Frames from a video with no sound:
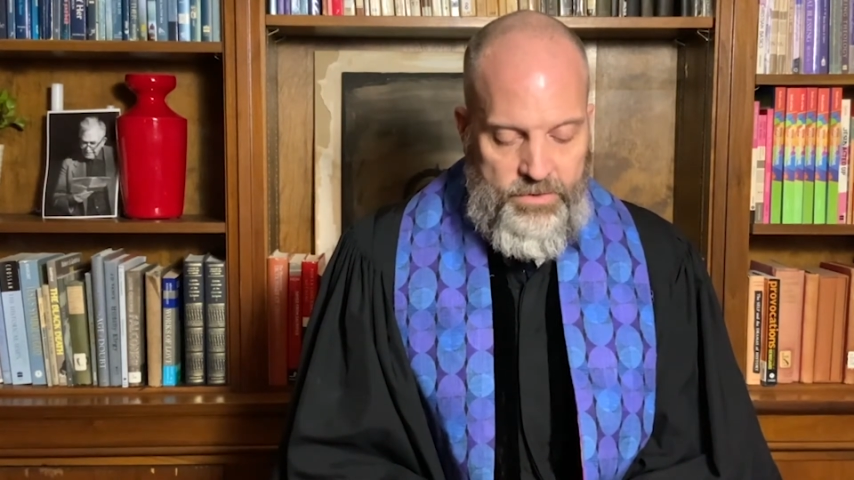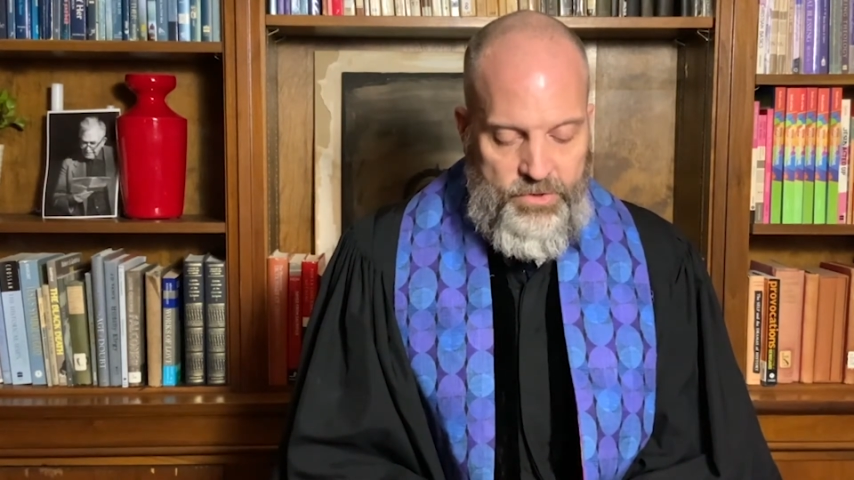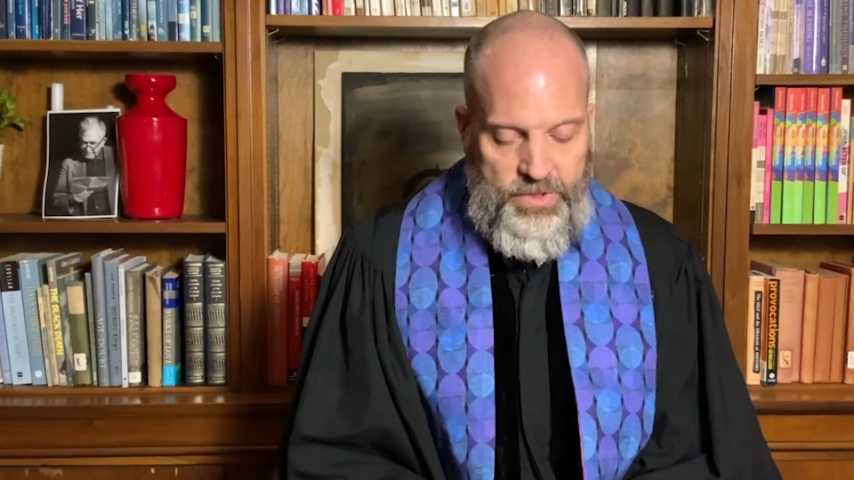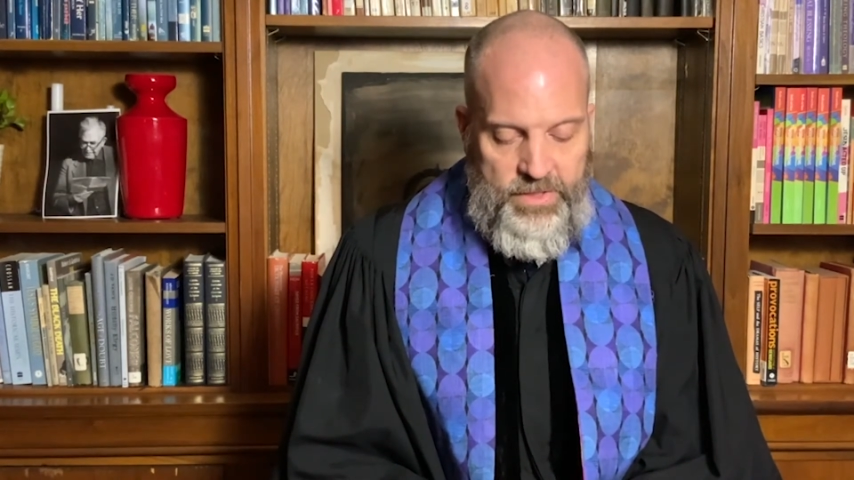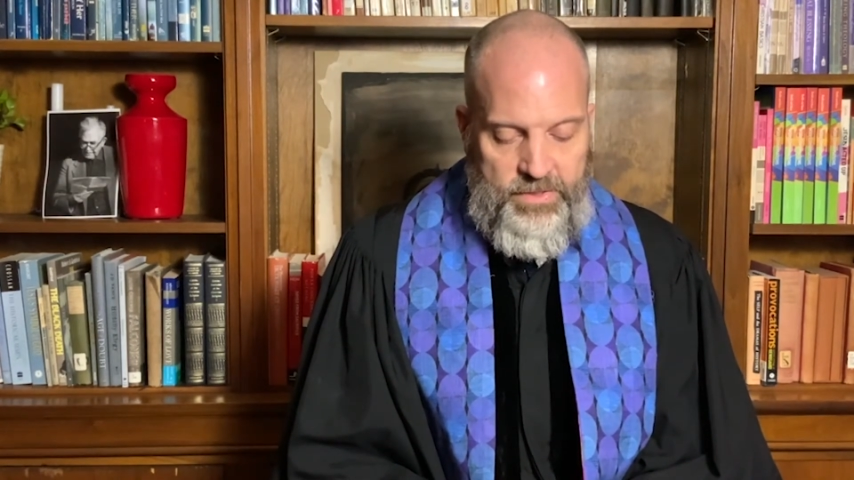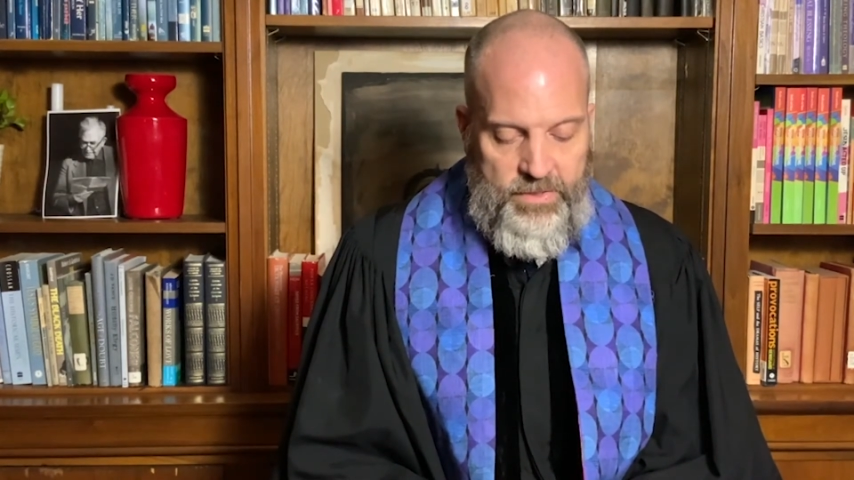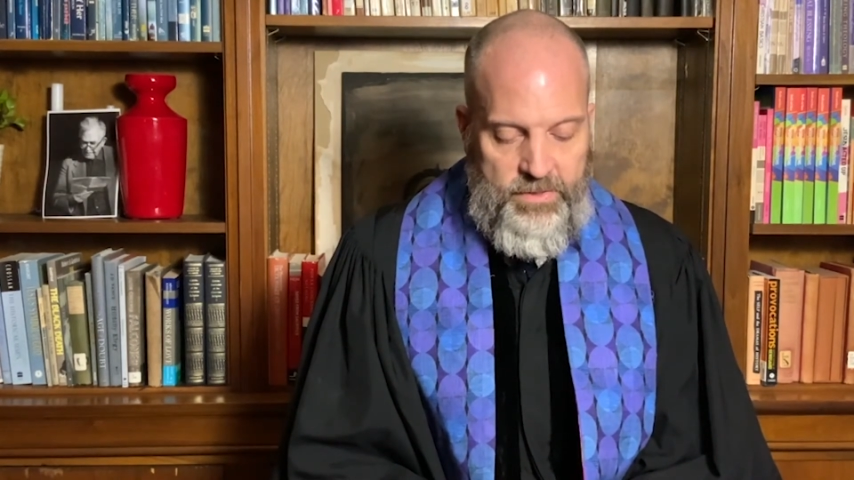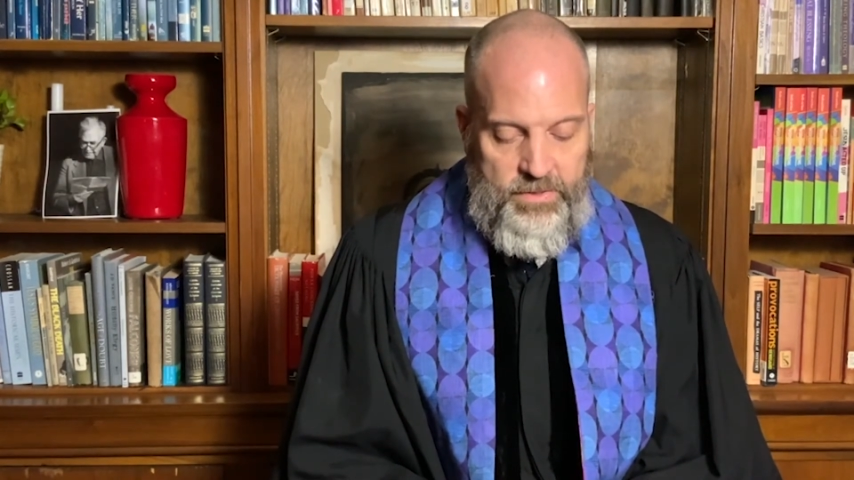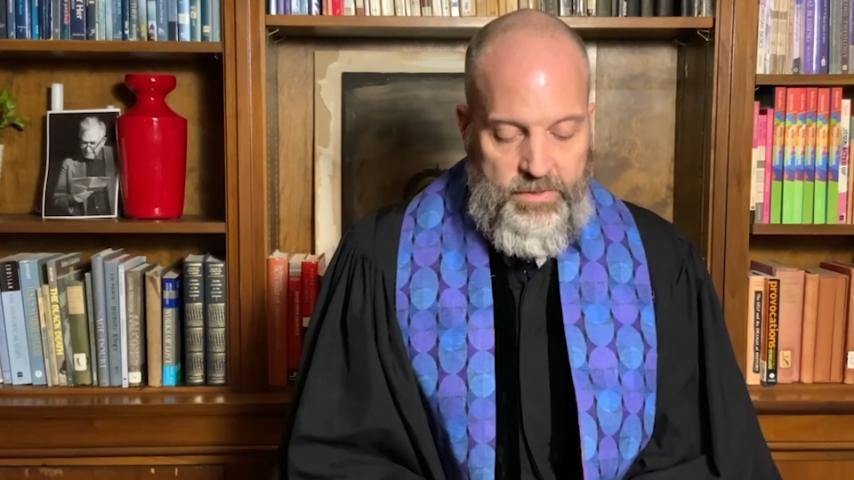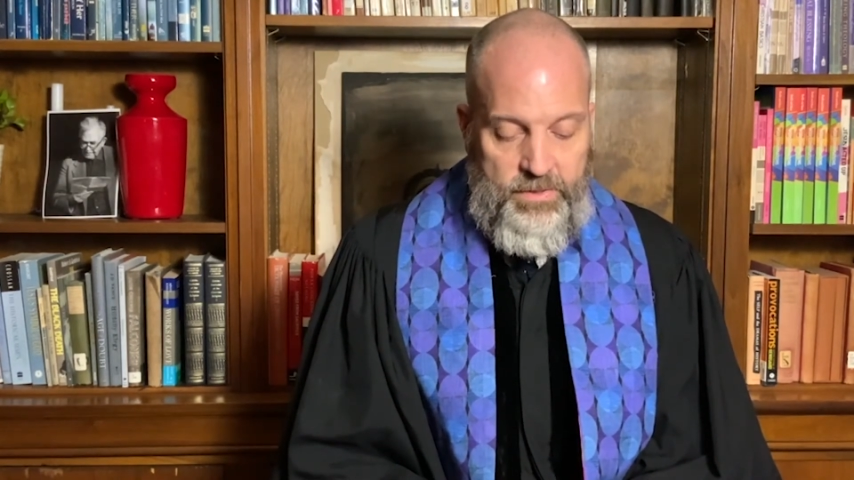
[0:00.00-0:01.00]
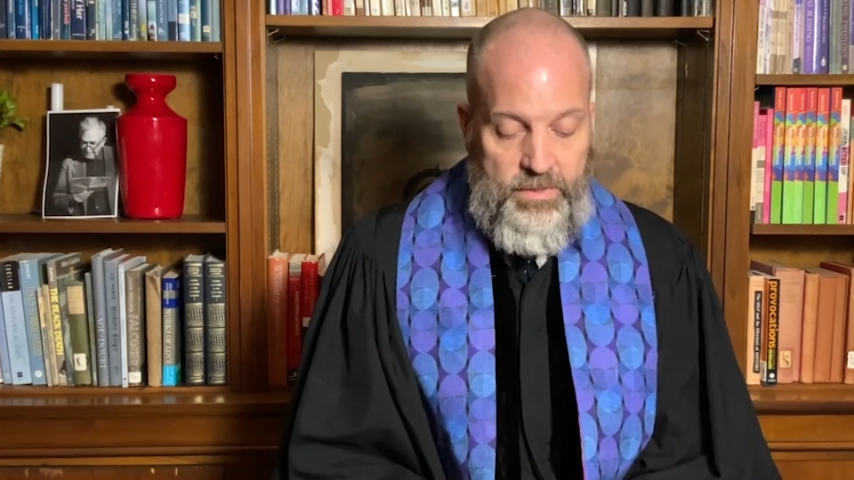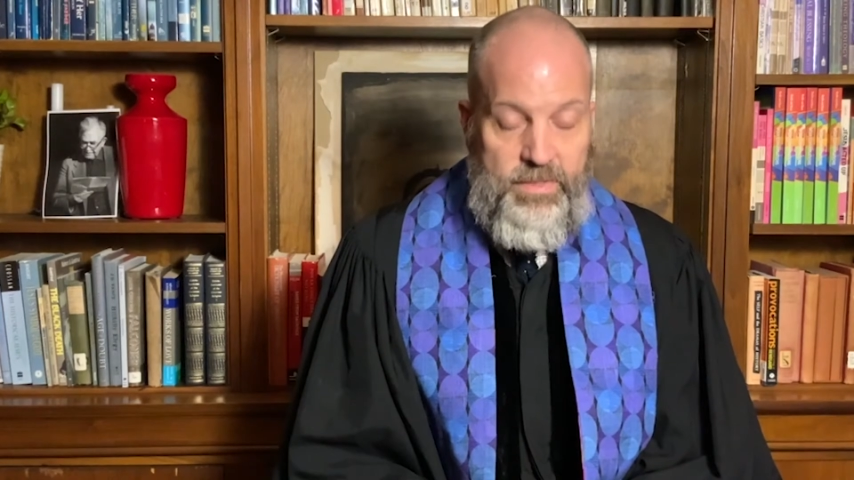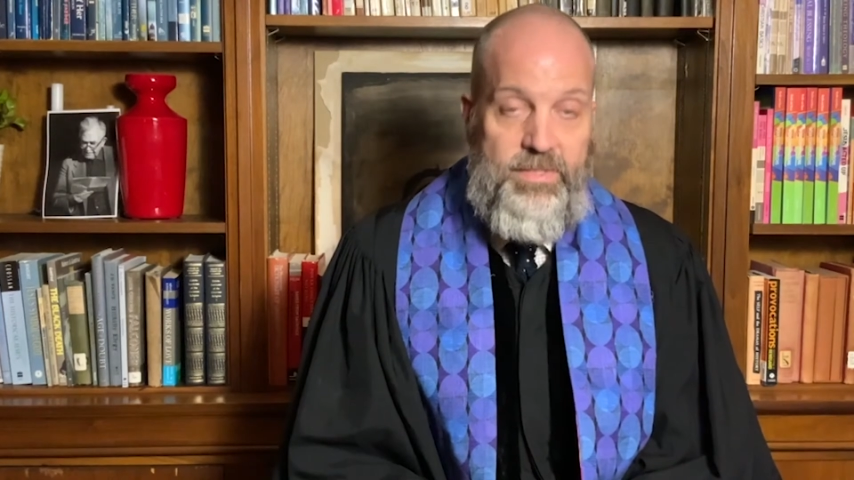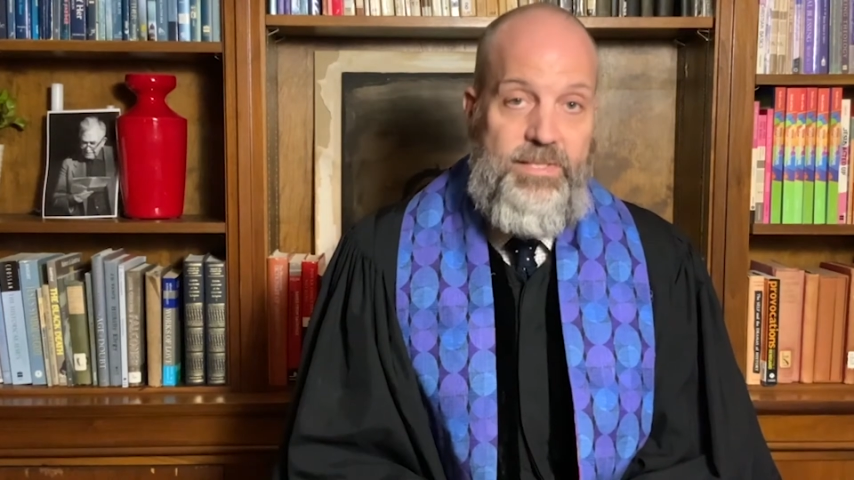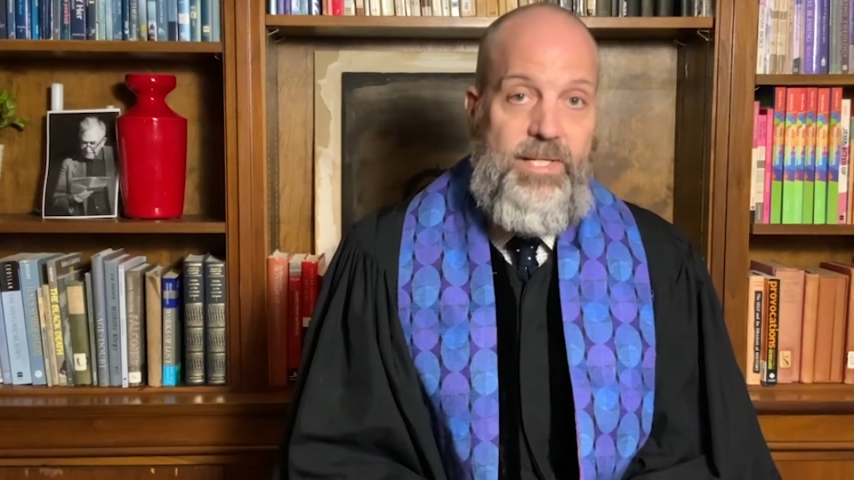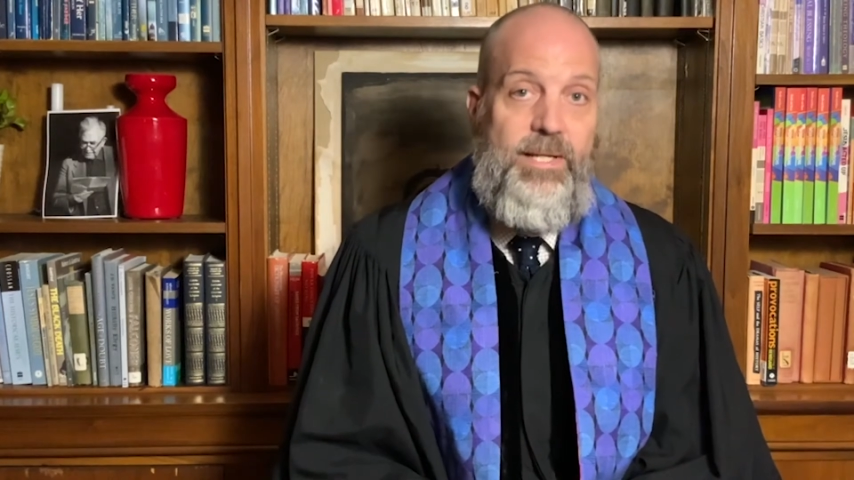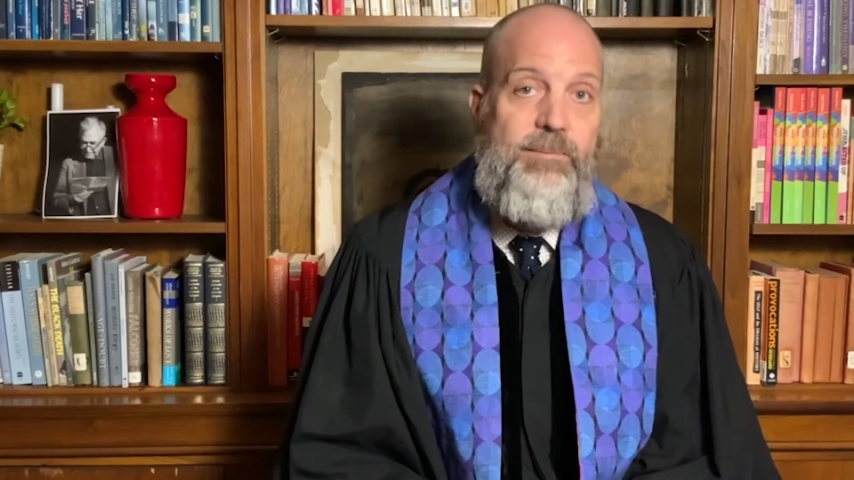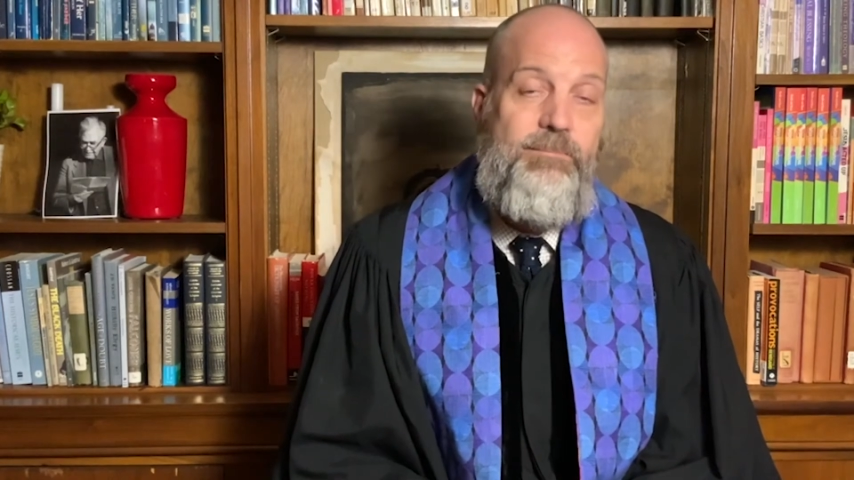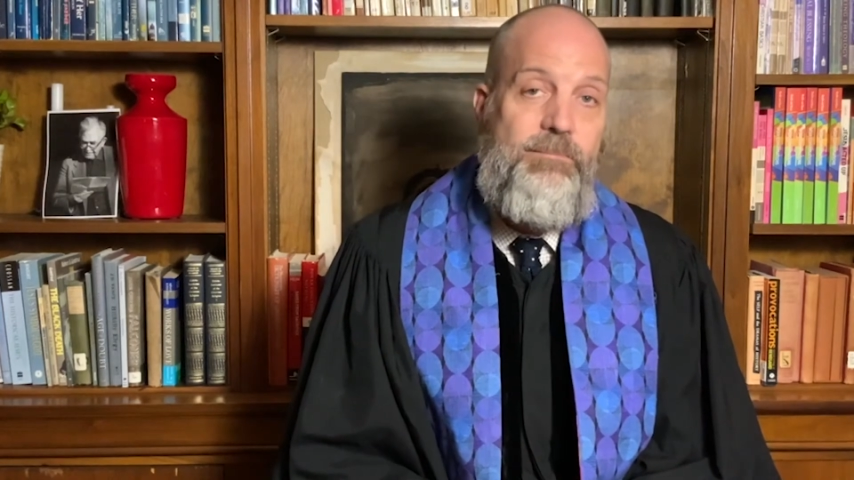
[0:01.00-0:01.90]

Jesus instead.